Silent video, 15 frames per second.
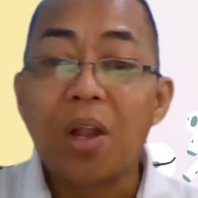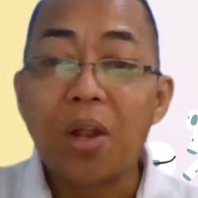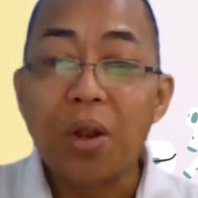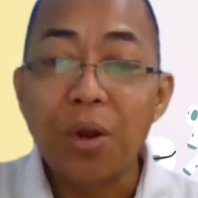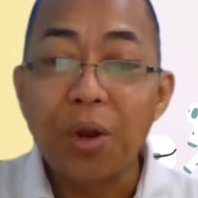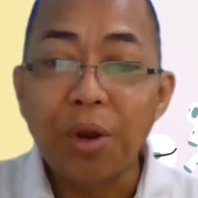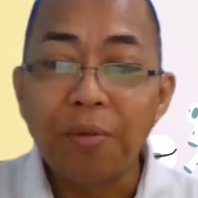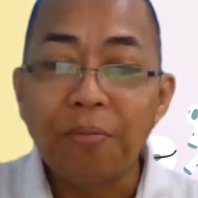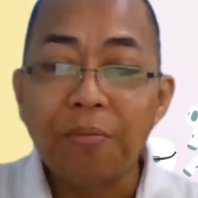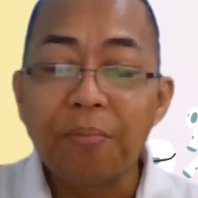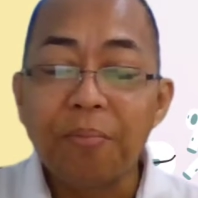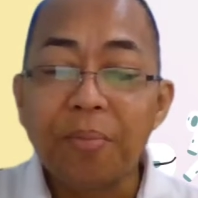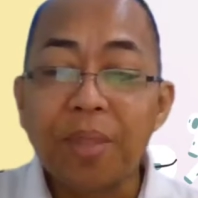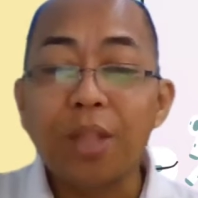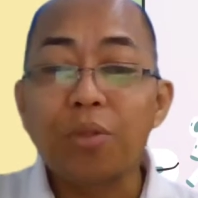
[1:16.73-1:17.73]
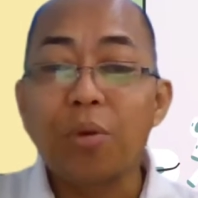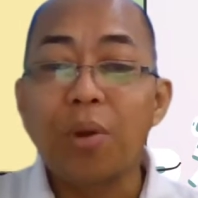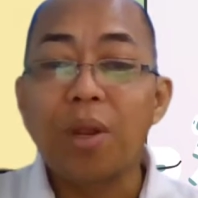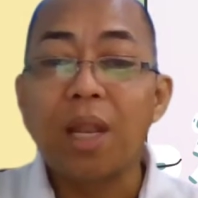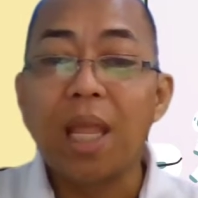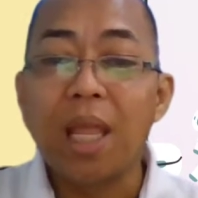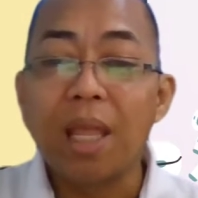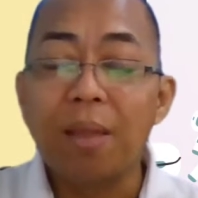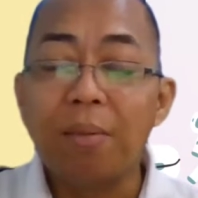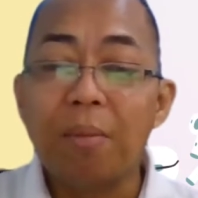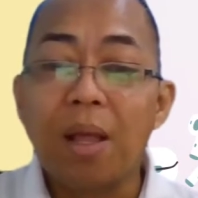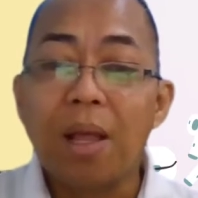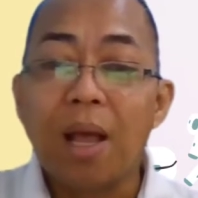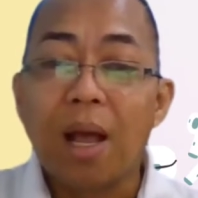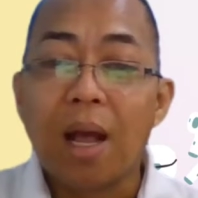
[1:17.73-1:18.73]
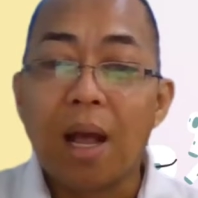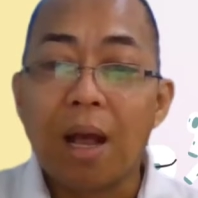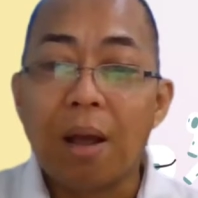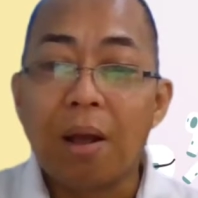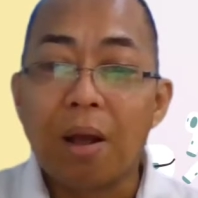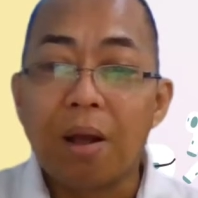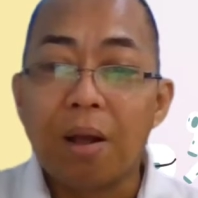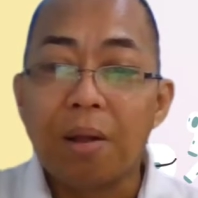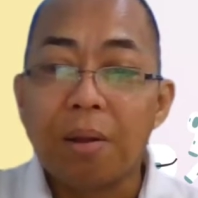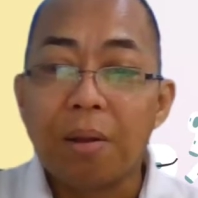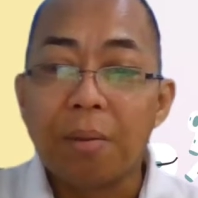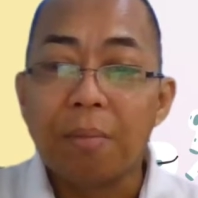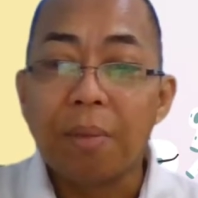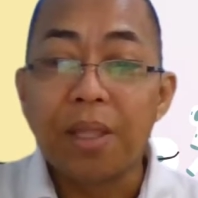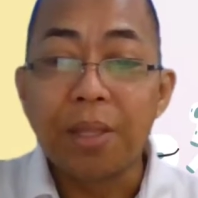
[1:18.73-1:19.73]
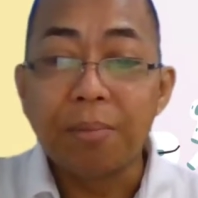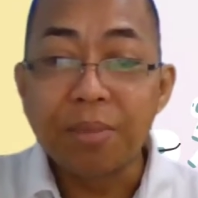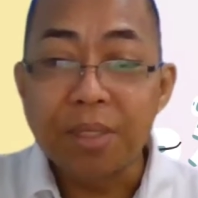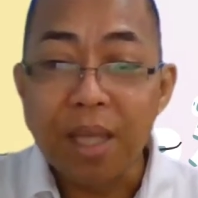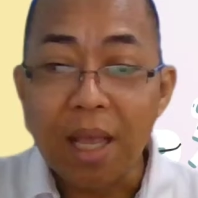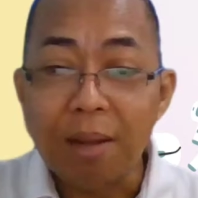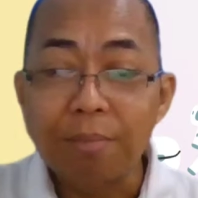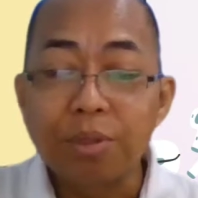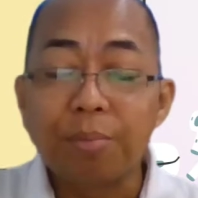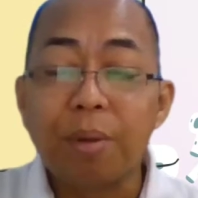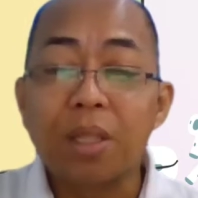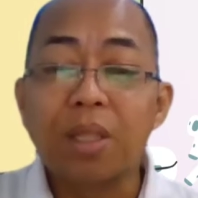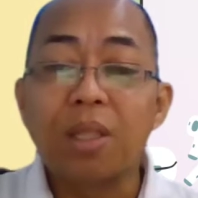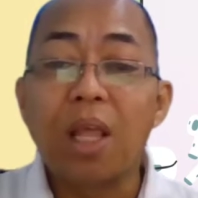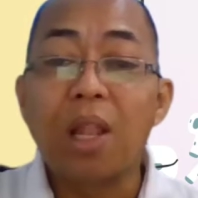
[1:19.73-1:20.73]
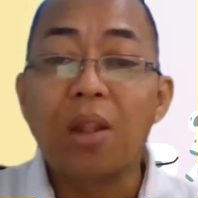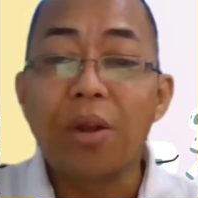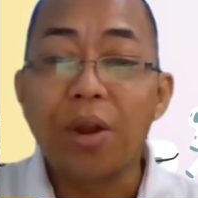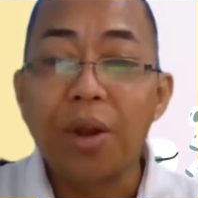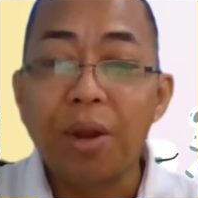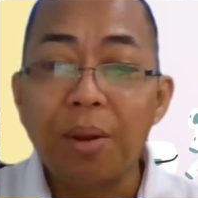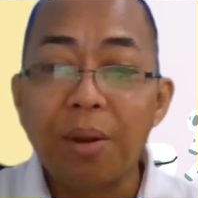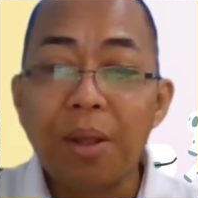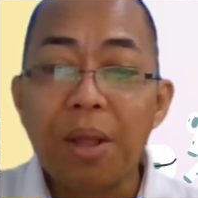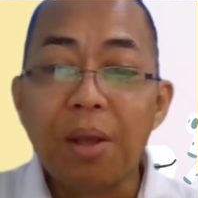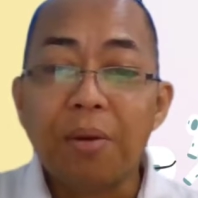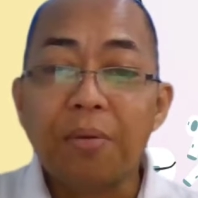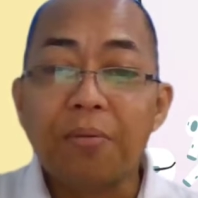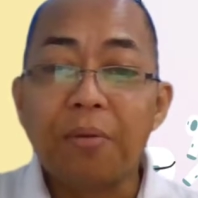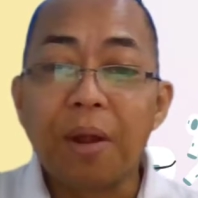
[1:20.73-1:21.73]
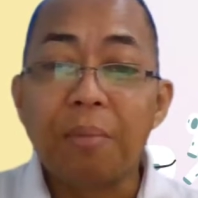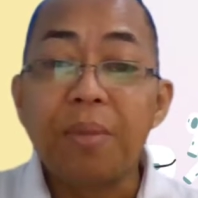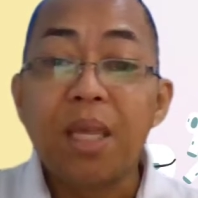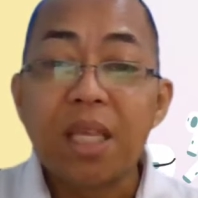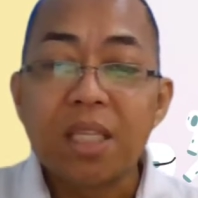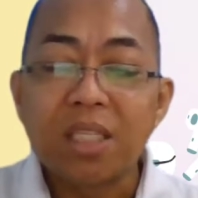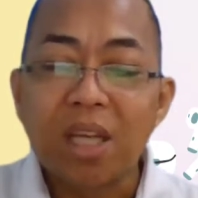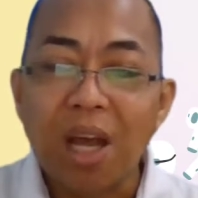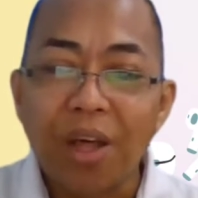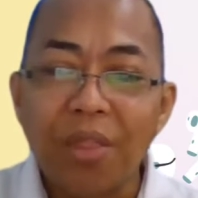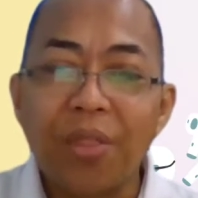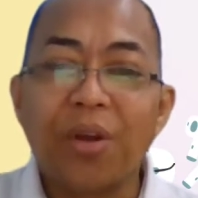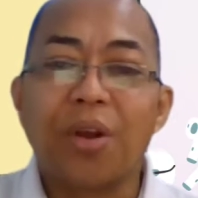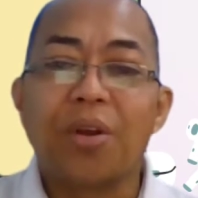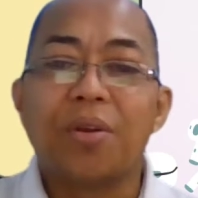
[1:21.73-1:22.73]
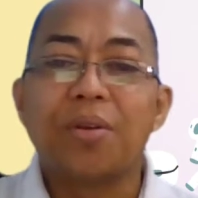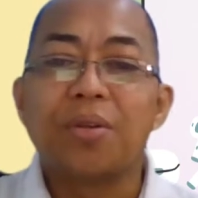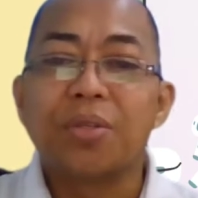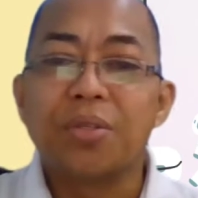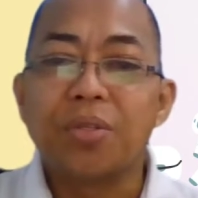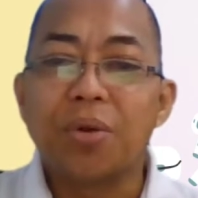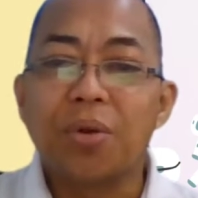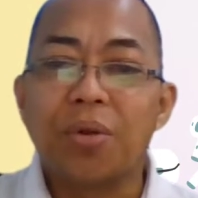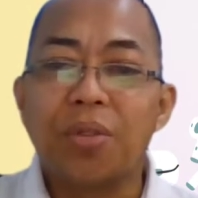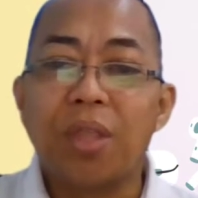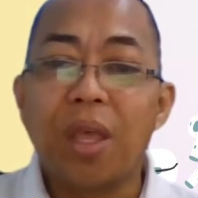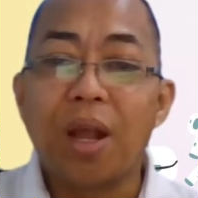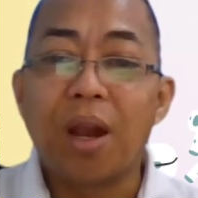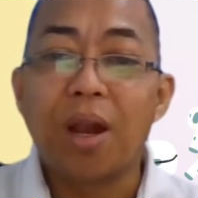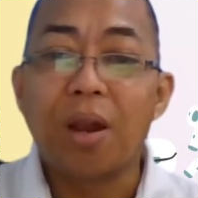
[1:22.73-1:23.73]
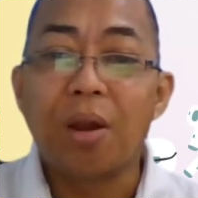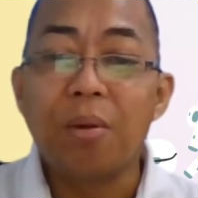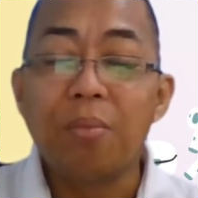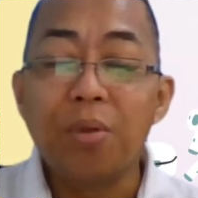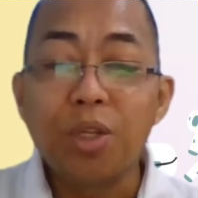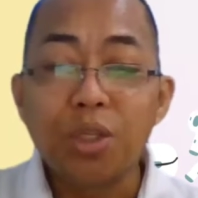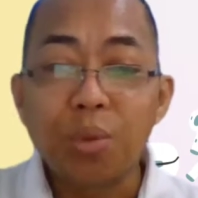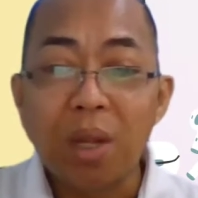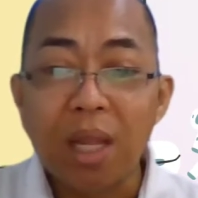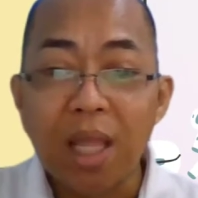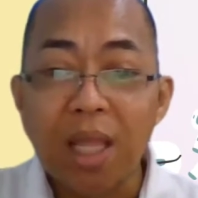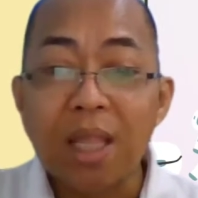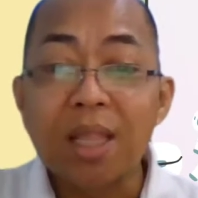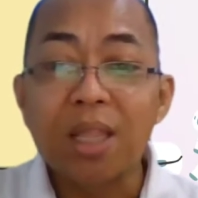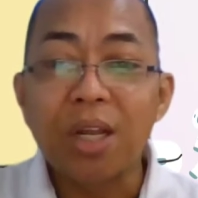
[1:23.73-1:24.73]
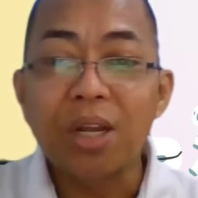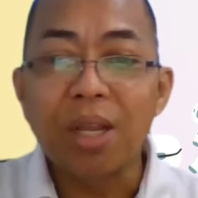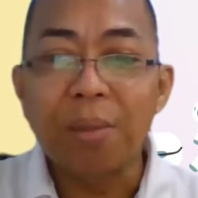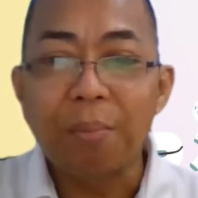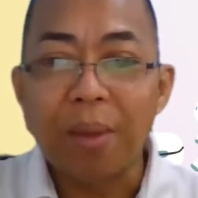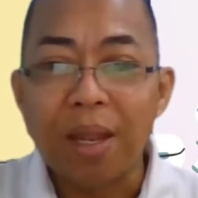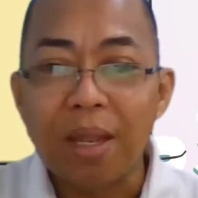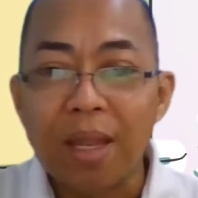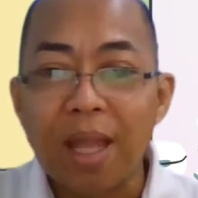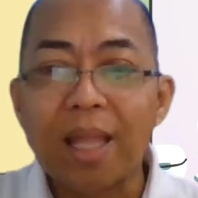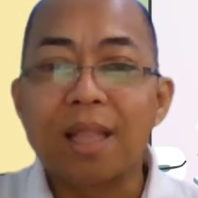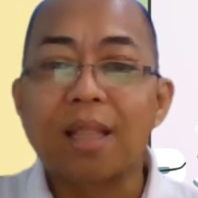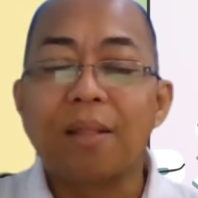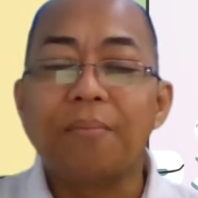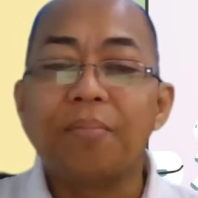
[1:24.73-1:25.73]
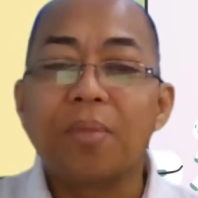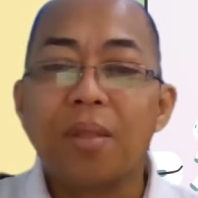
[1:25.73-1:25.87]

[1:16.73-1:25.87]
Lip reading: learn not only by themselves, but they learn from each other. So they are mutually interdependent.